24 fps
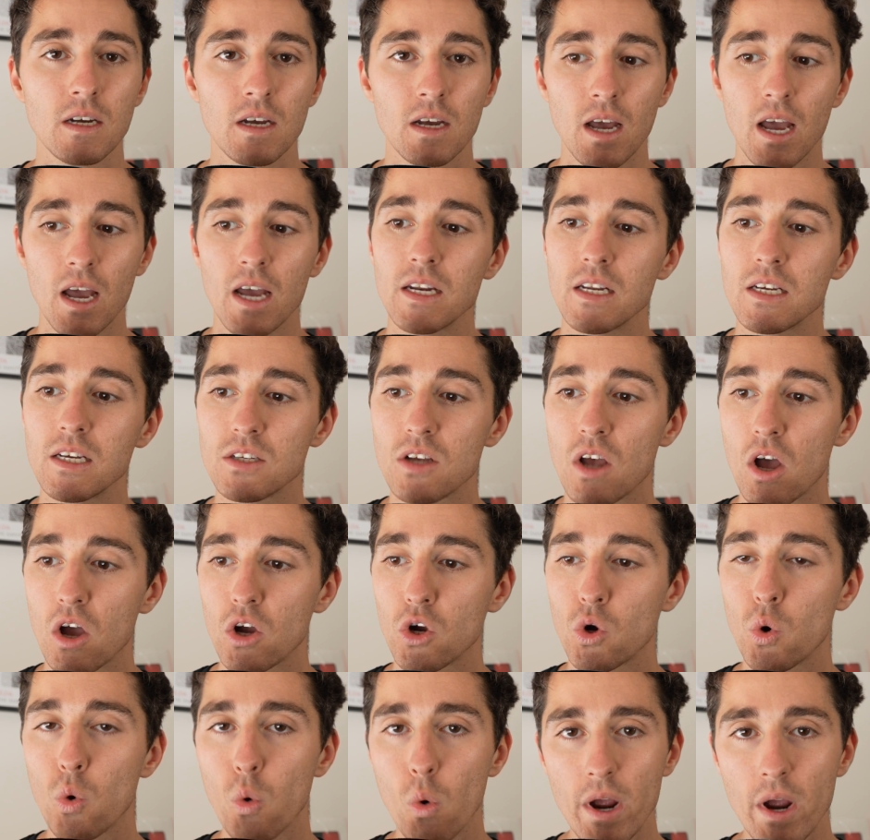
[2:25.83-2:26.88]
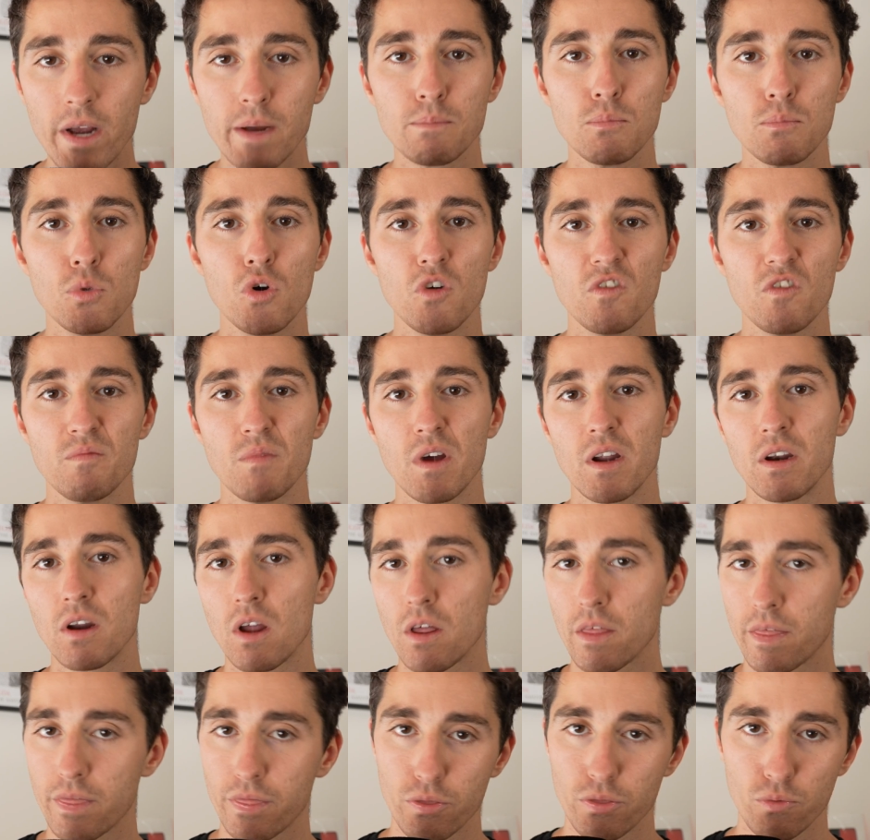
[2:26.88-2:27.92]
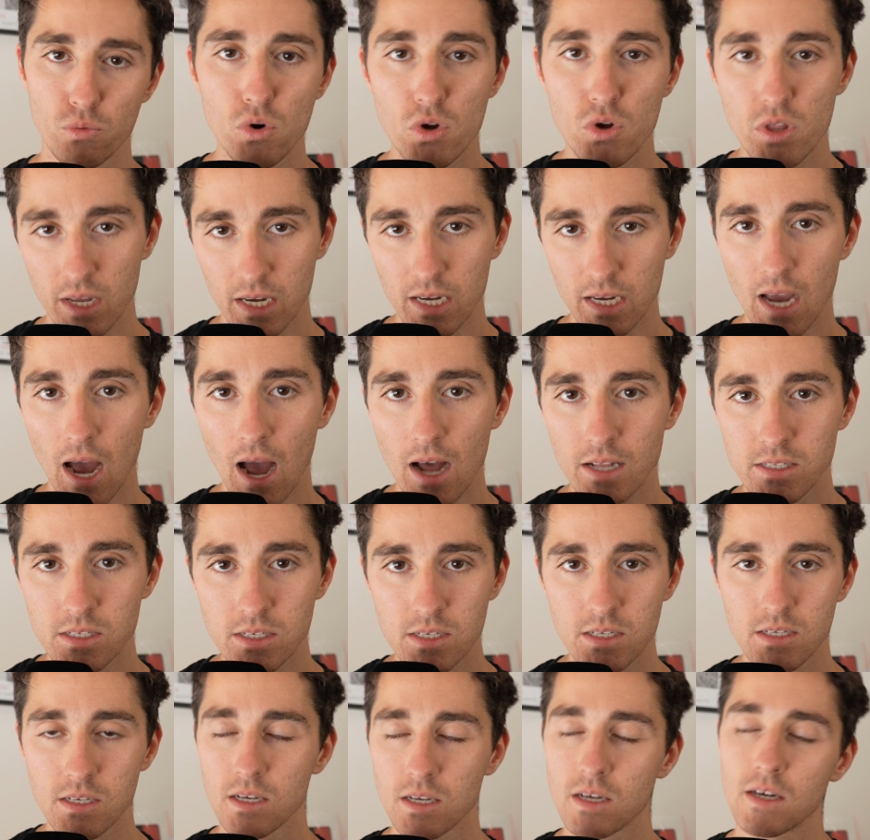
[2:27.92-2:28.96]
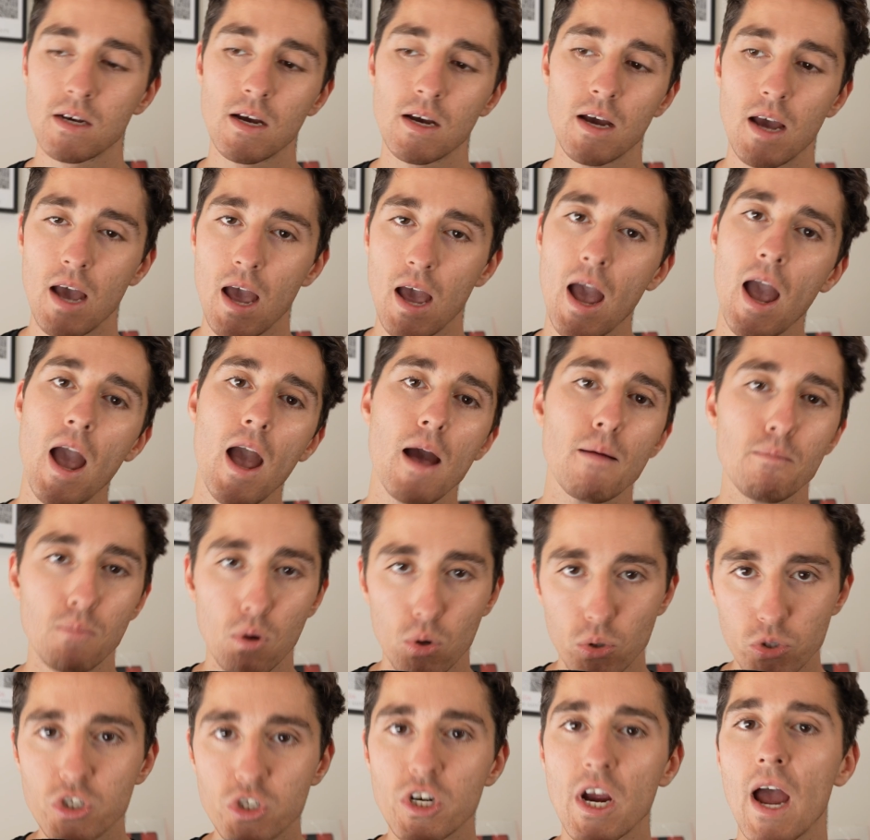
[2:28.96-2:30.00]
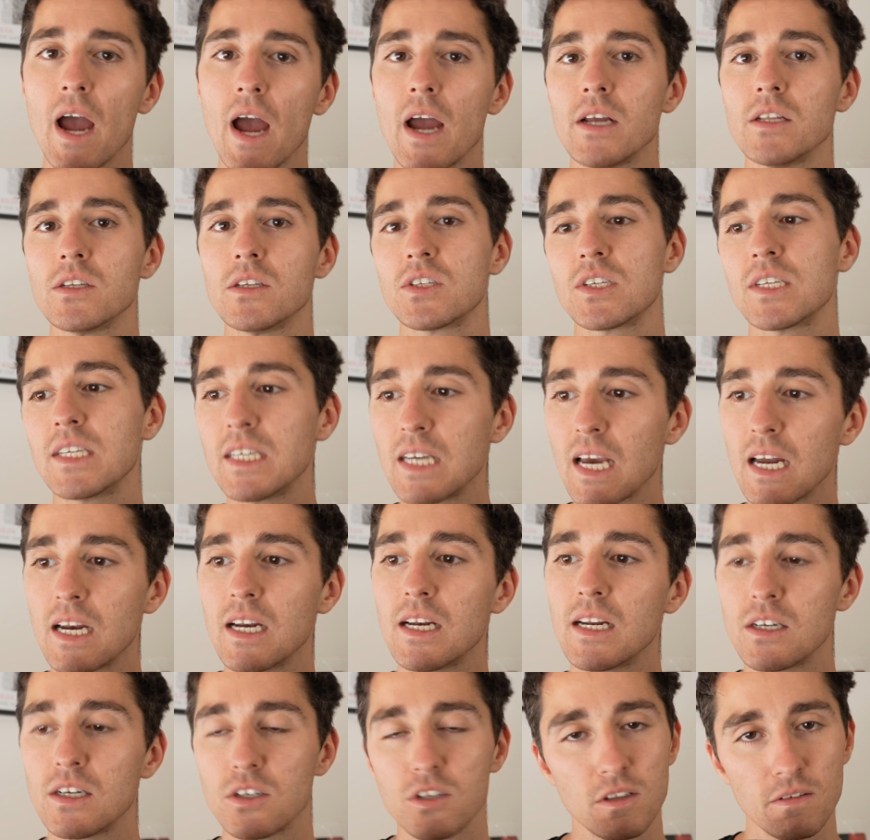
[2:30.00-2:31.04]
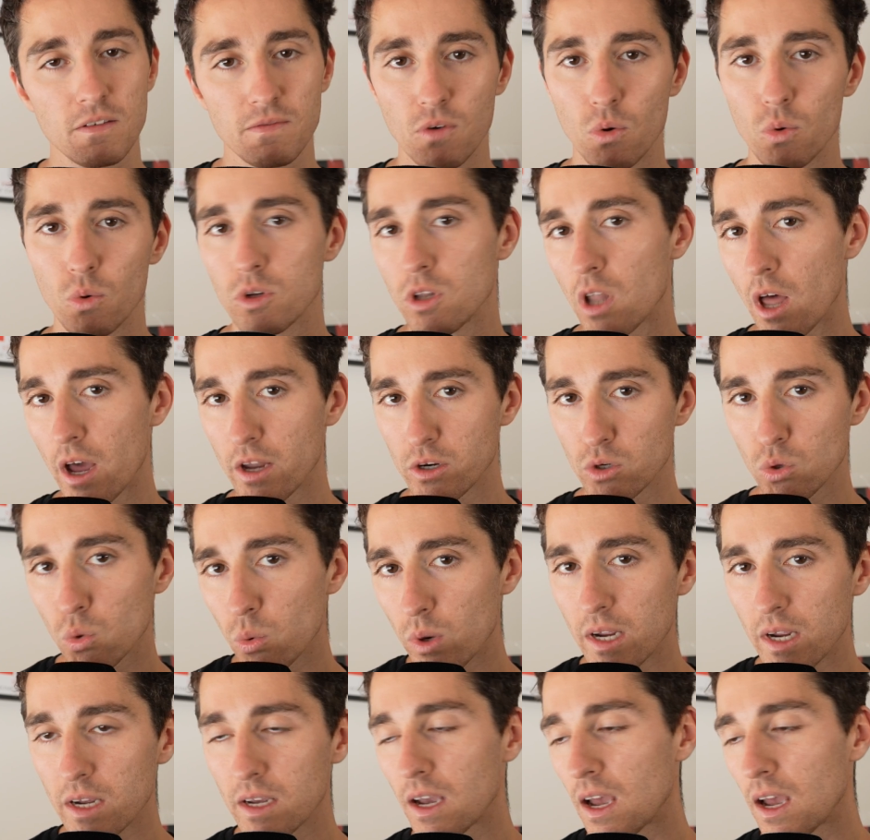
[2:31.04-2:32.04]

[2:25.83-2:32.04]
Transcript: It is quick movement through the guts, handball chains, get it into the forward line quick.